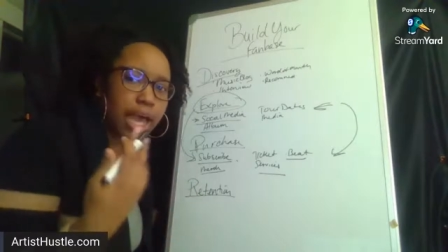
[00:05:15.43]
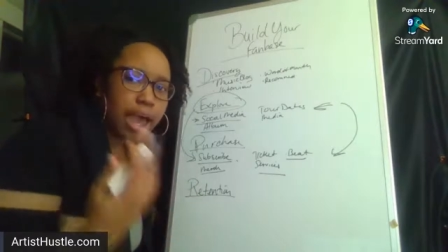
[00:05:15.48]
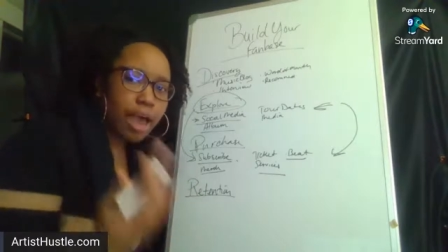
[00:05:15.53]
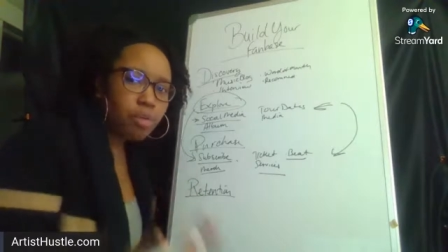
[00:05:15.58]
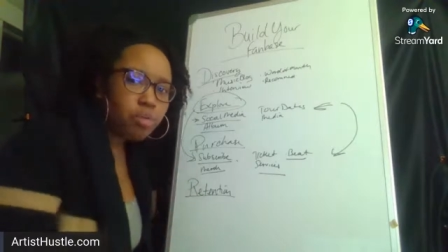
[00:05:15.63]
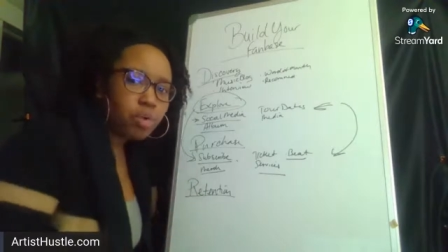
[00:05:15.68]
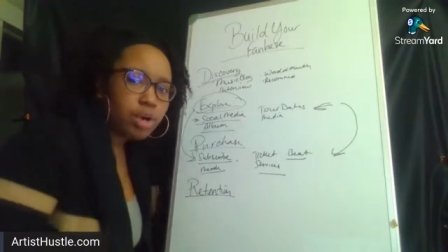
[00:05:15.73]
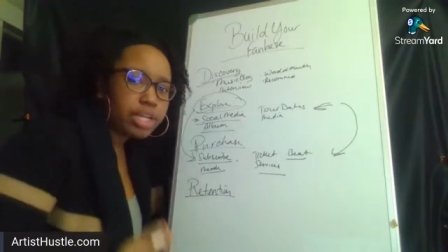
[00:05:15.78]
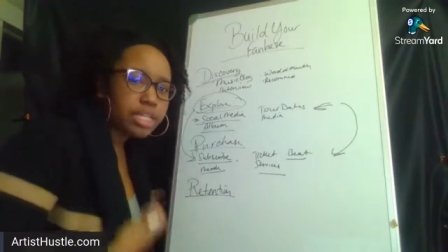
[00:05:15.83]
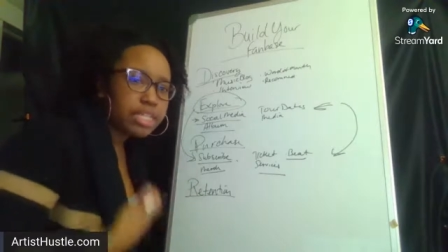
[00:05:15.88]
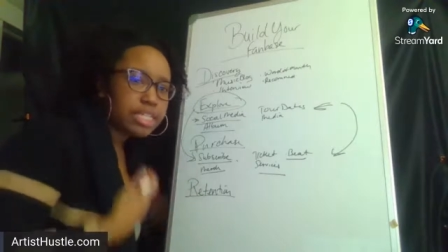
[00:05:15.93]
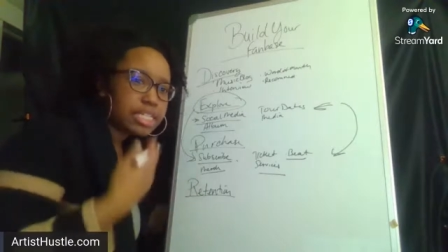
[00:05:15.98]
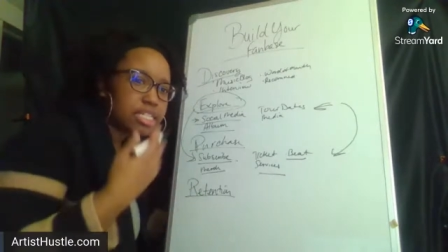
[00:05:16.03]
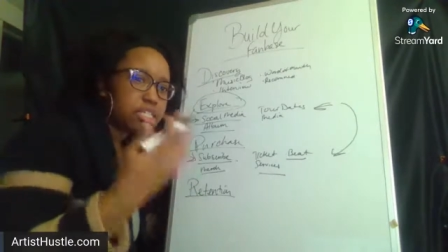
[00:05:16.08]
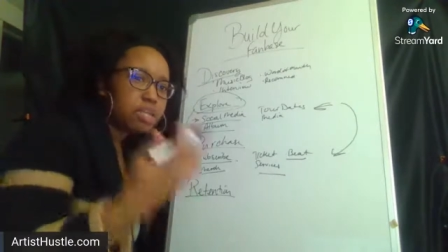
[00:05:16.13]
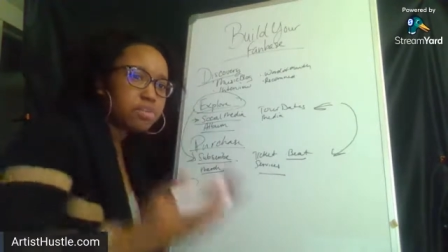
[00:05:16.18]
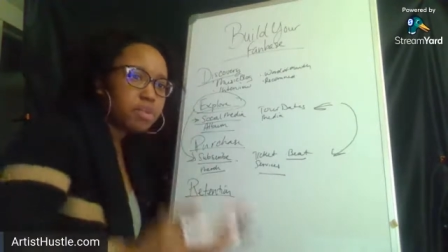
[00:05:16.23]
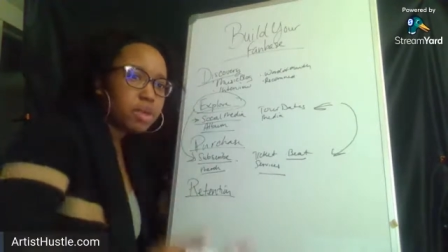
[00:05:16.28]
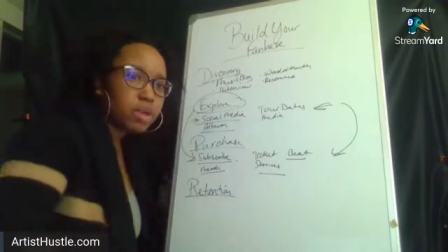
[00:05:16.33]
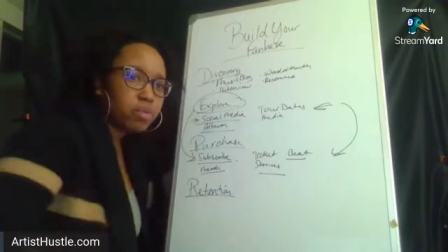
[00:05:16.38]
I want
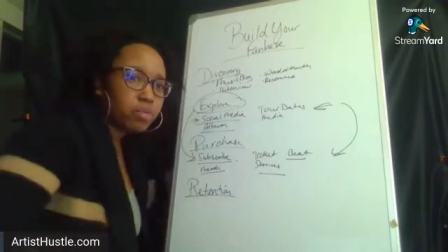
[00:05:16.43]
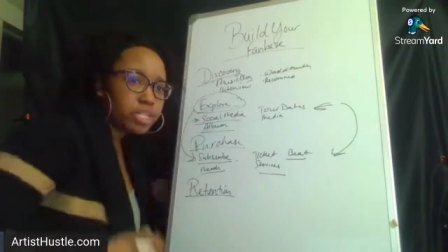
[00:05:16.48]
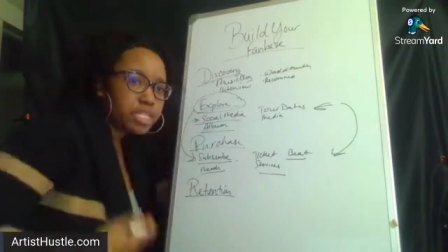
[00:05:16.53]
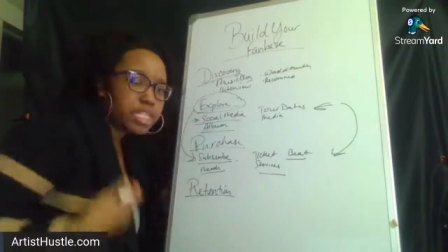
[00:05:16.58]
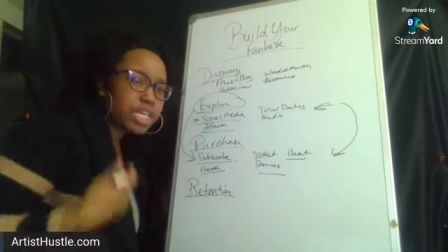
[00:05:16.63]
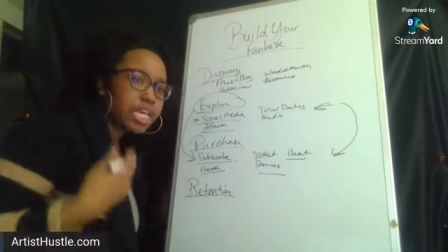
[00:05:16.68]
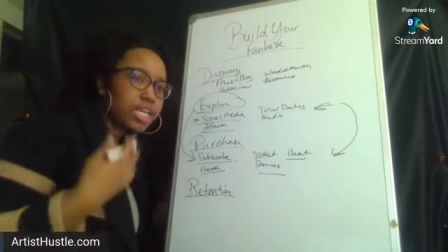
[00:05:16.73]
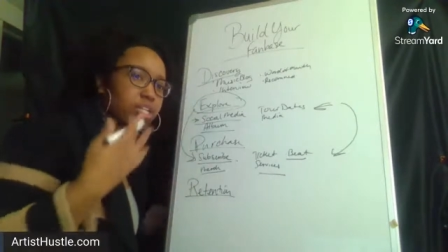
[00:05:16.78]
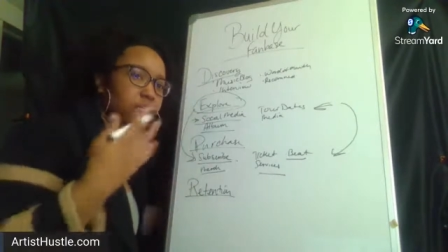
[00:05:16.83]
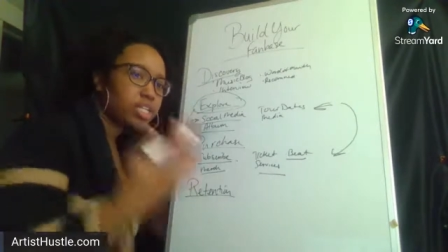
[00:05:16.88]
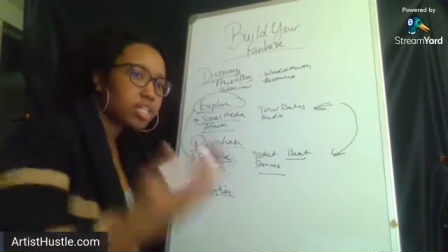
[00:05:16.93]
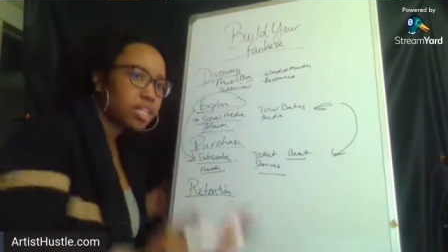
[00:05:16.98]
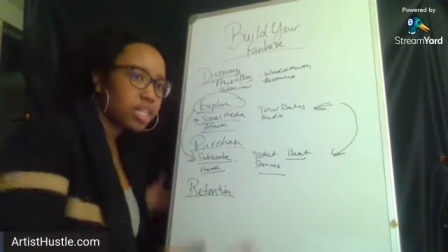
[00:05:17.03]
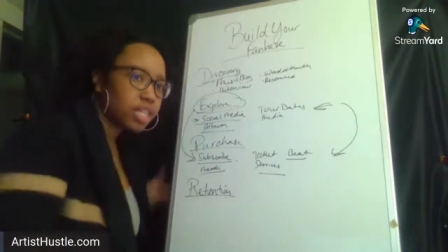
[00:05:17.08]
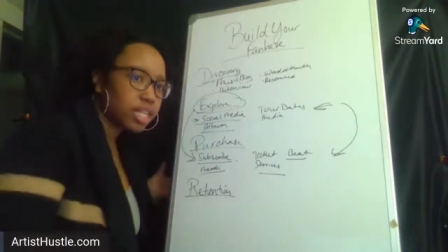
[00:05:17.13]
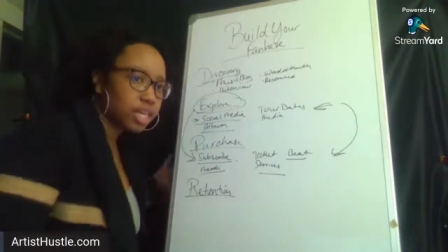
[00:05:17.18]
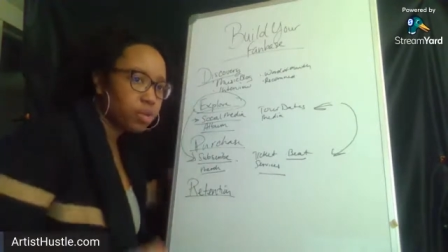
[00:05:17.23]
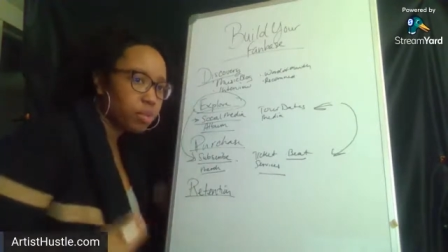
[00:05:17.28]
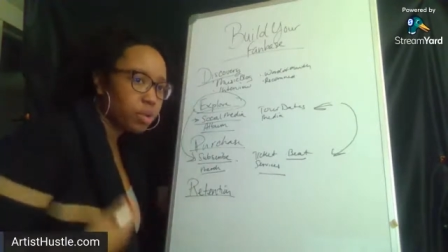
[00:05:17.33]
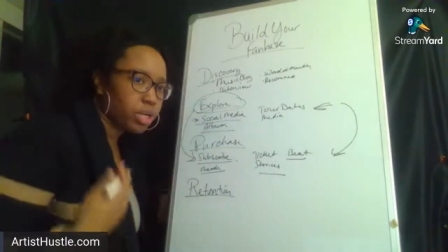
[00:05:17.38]
this to be a retention
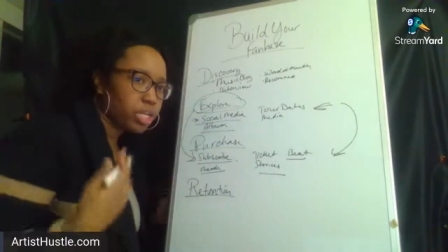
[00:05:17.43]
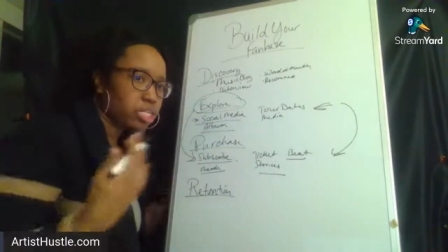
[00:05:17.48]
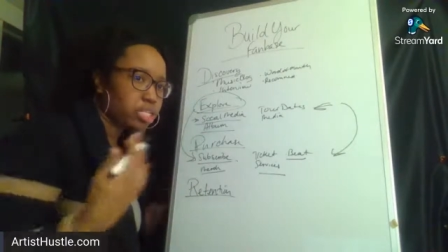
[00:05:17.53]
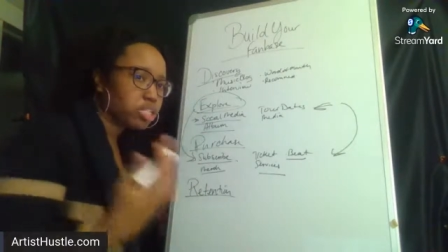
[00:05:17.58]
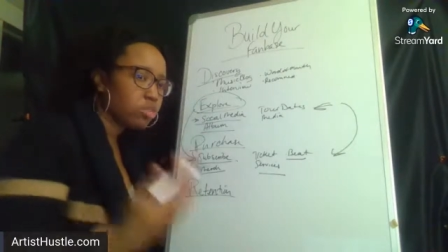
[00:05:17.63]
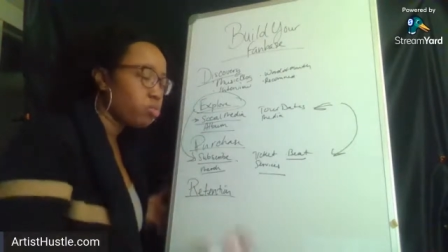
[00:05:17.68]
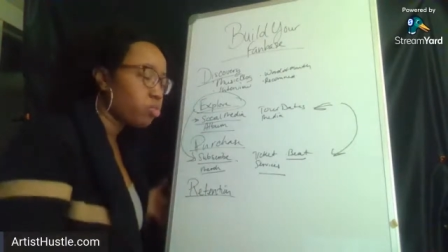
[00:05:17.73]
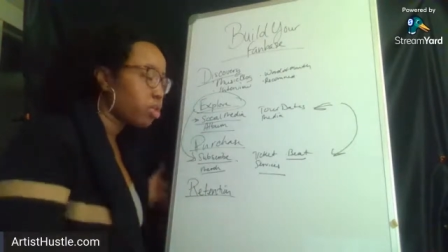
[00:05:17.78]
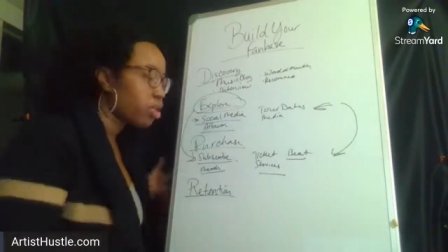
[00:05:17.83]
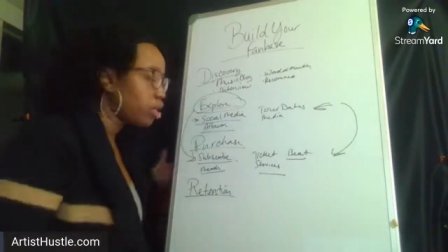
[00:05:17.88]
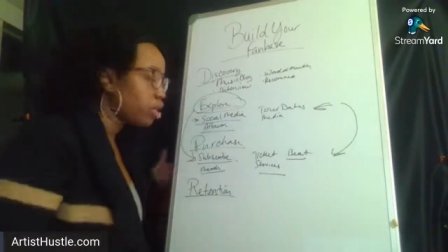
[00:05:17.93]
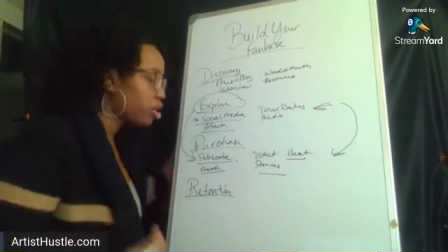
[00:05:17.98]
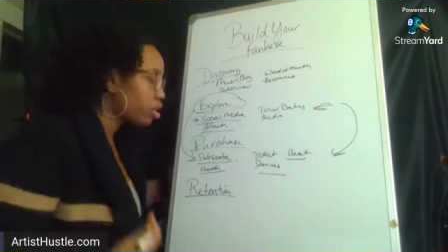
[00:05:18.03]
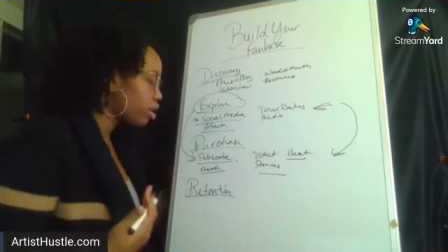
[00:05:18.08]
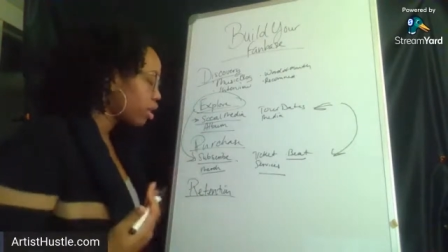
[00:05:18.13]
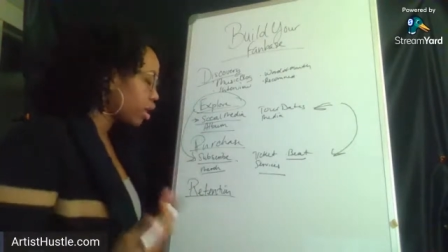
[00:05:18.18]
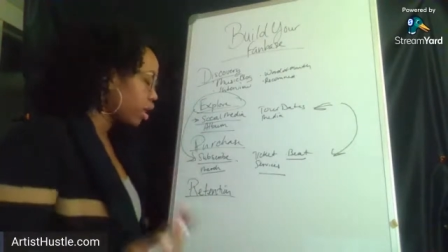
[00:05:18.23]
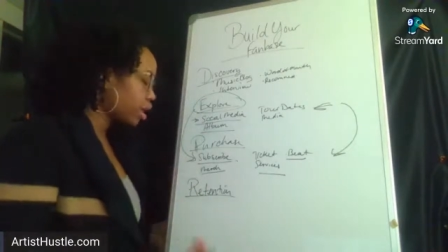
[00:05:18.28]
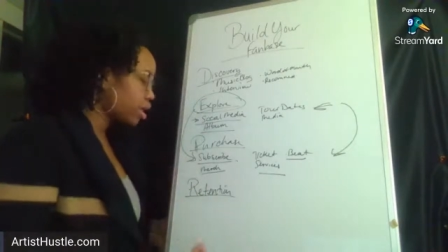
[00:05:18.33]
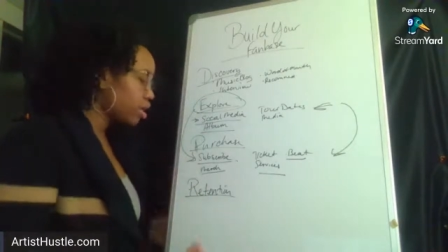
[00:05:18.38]
thing where it's a
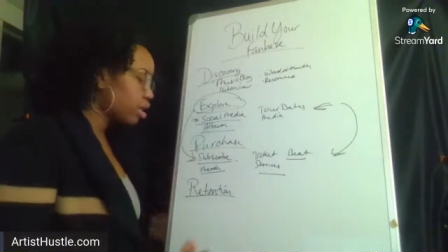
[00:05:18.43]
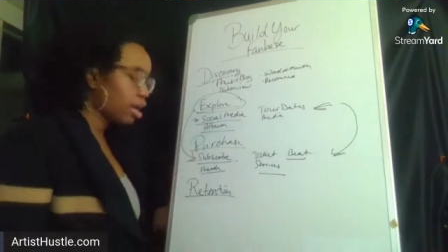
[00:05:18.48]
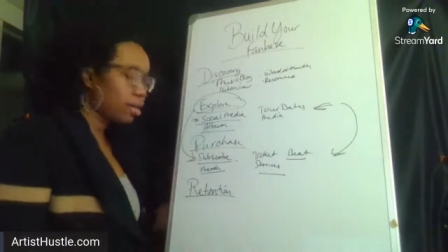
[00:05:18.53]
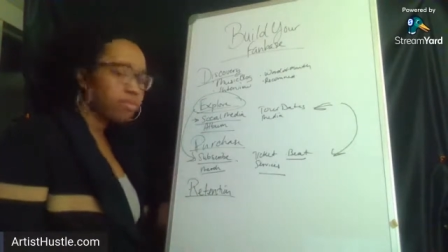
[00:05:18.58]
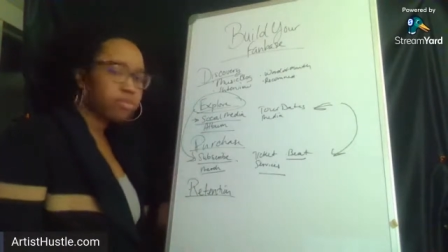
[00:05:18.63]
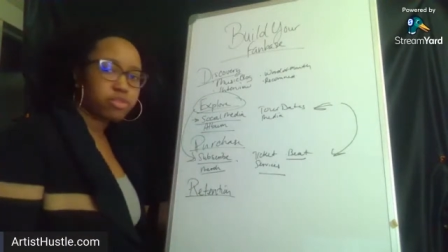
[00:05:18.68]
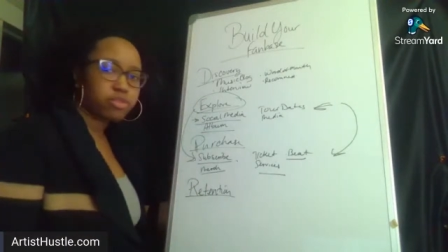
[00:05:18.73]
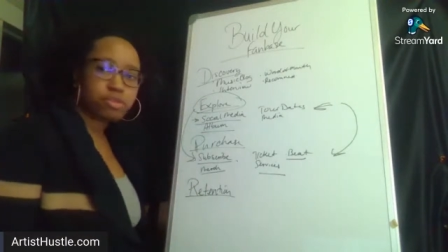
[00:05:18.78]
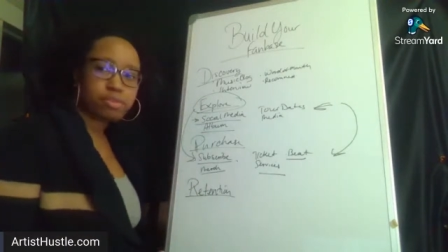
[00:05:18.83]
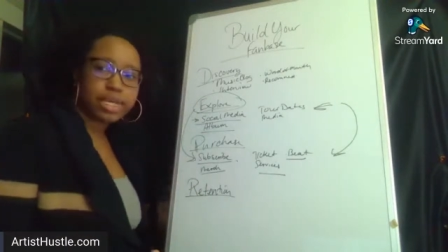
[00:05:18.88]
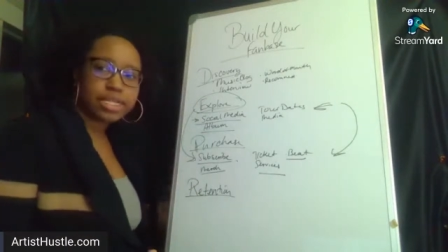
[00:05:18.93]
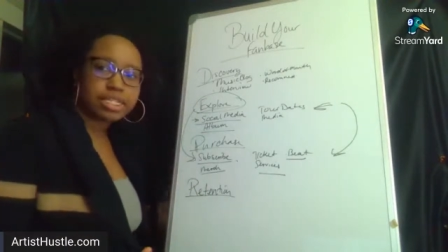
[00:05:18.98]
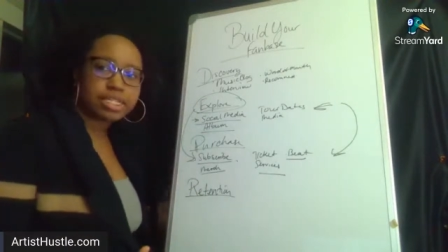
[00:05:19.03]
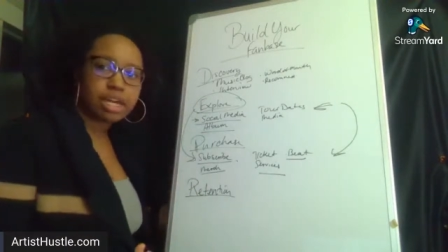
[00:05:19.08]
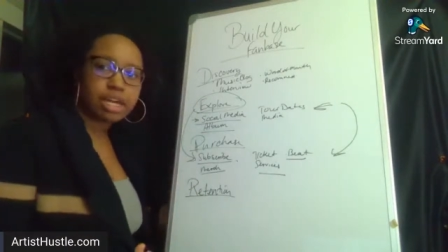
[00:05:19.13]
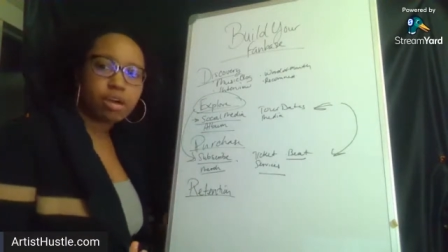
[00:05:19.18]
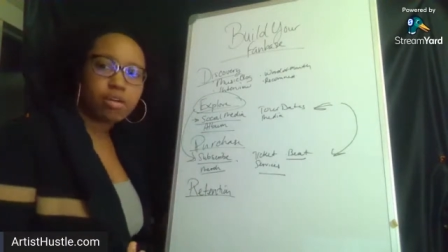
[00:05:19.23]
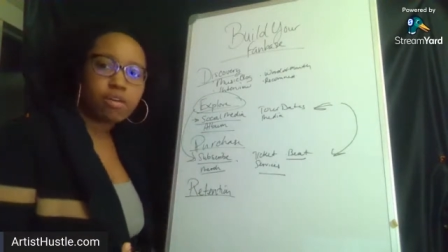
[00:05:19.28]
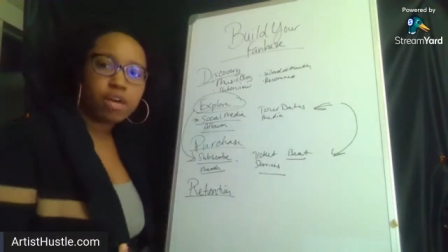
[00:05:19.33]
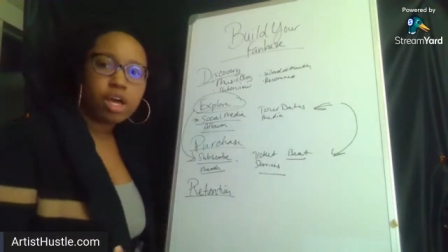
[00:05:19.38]
reoccurring income for
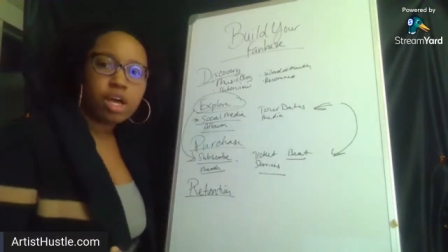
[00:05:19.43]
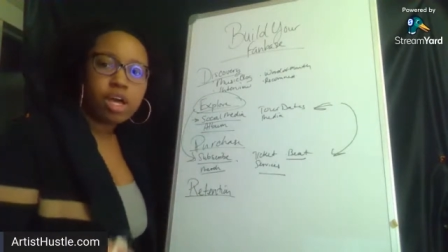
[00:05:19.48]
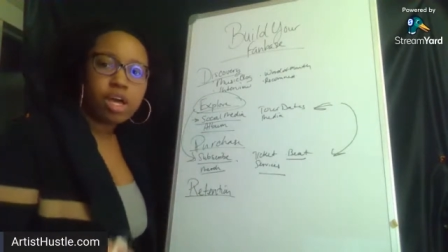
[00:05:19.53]
myself.